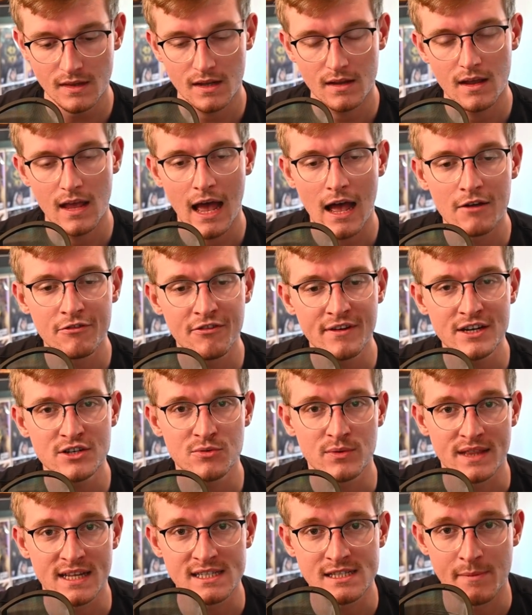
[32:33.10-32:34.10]
I'll finish
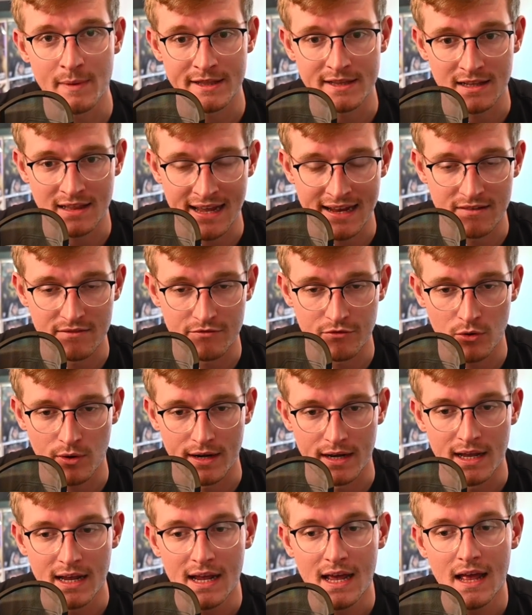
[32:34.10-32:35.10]
with this about the light and
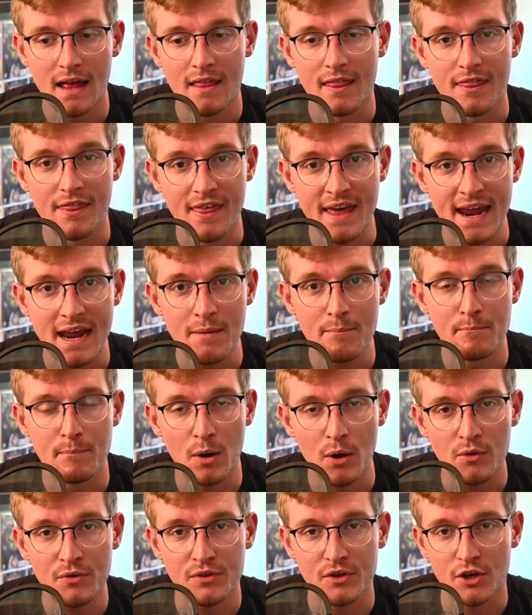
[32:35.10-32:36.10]
void. They
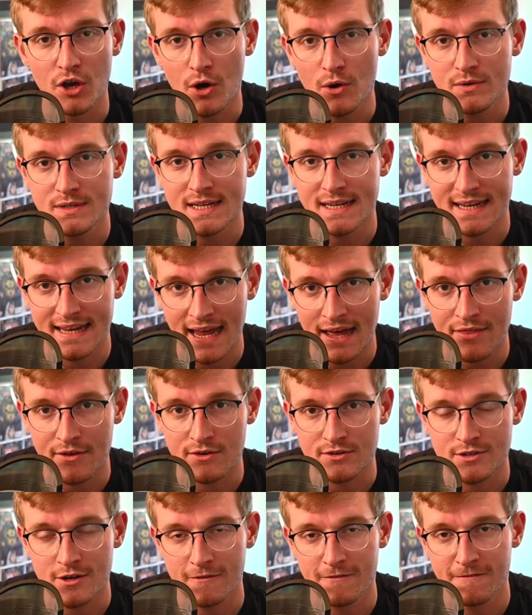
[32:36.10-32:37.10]
both go together
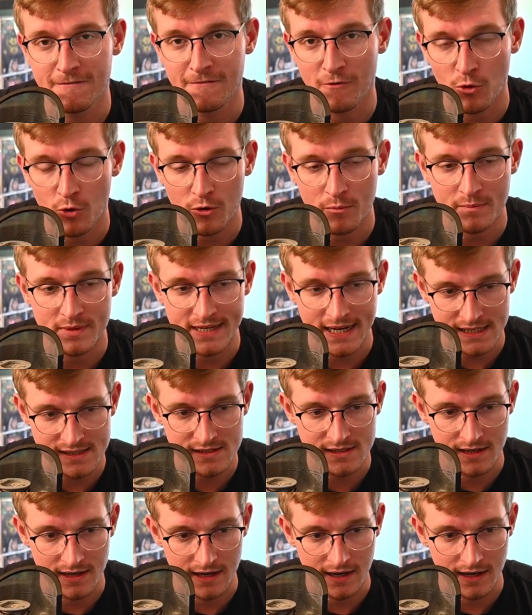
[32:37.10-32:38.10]
to form
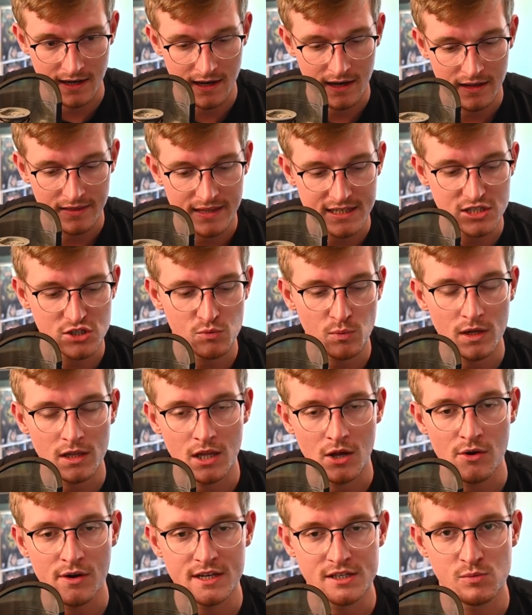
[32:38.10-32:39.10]
destiny. This is what
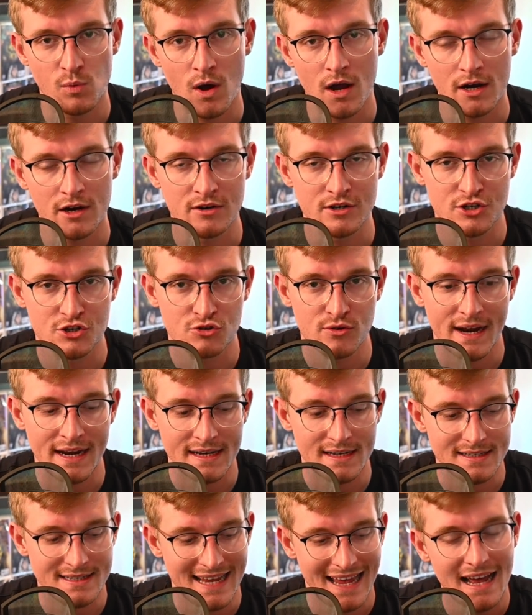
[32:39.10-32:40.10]
Locust Walker is trying to
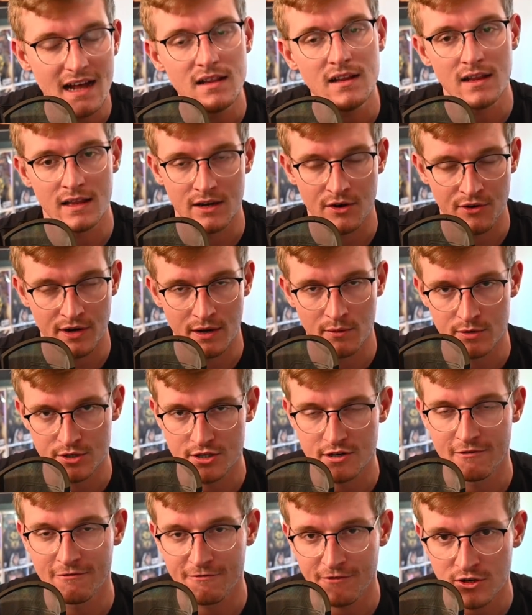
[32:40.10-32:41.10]
tell Illyria when she
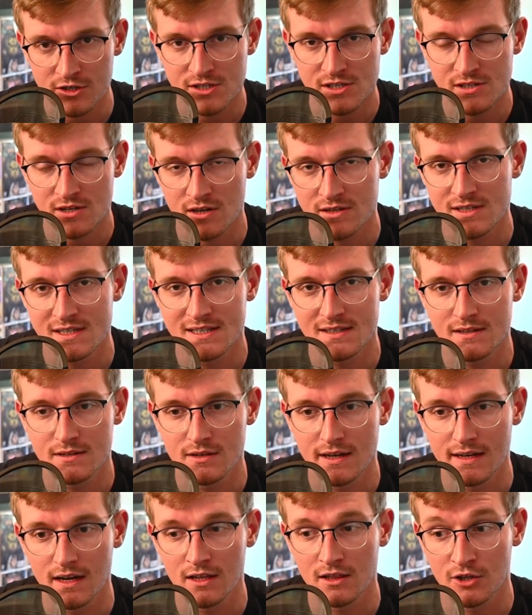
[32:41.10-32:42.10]
first starts
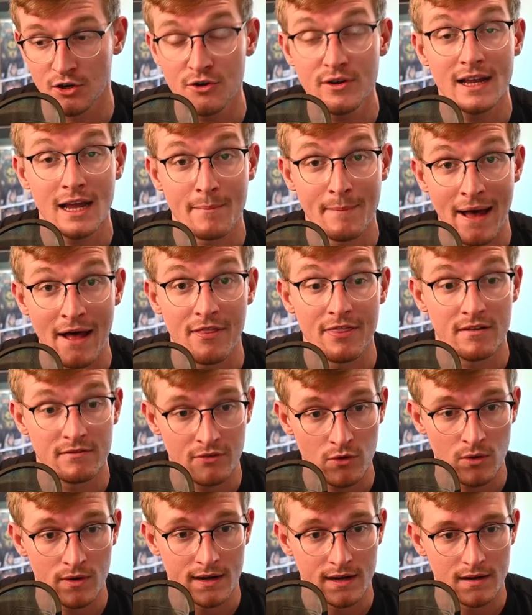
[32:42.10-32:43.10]
learning about the
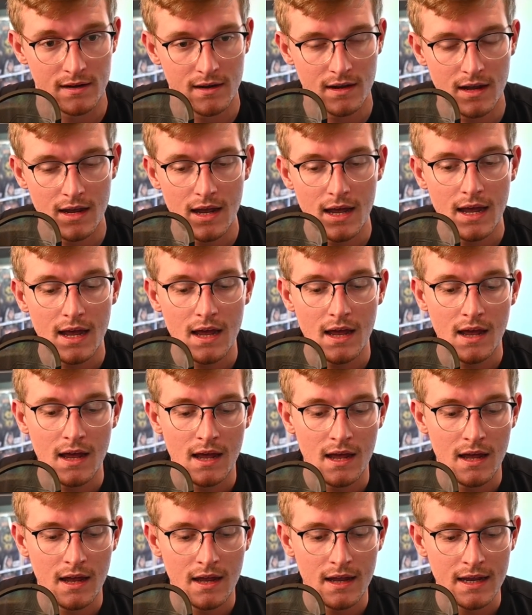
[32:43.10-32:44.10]
void.
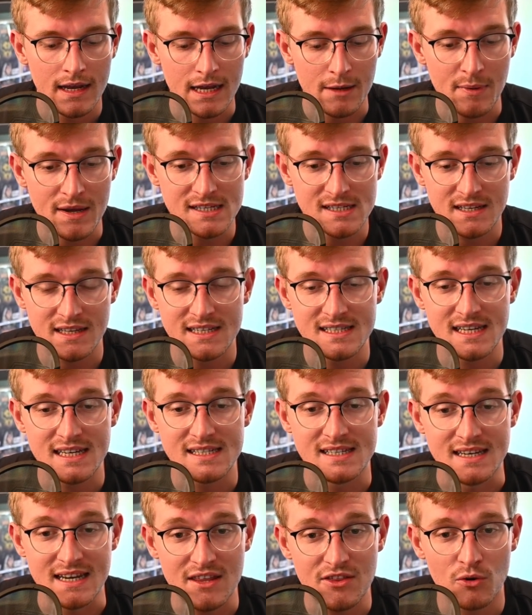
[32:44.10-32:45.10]
He basically says
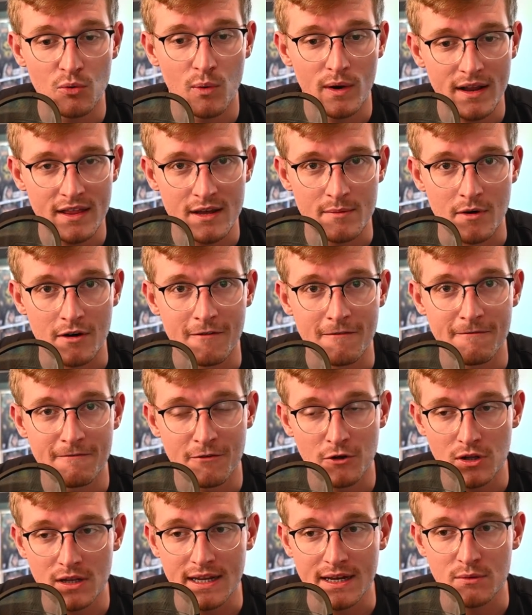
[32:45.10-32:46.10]
neither one of them are
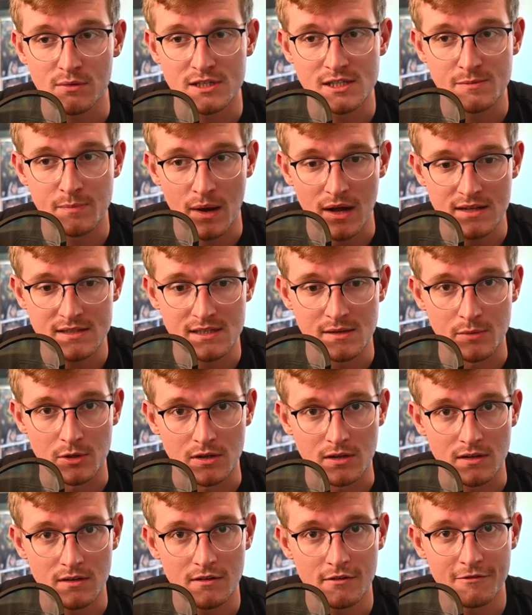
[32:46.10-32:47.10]
fully
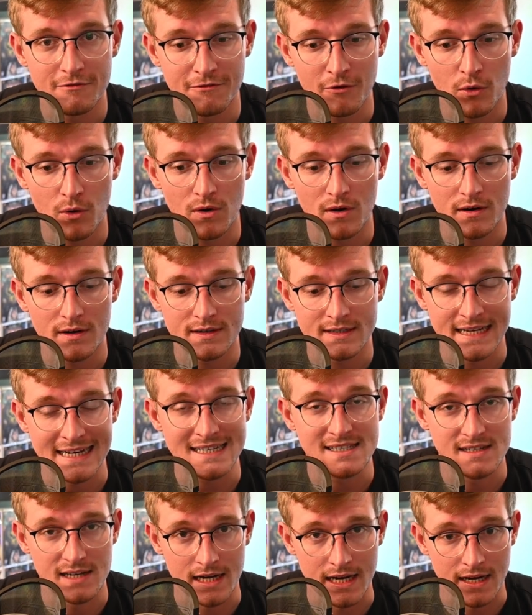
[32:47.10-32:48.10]
responsible for
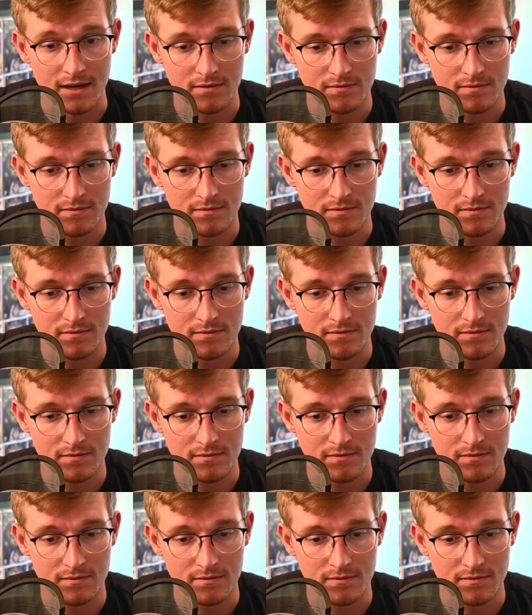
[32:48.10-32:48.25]
destiny.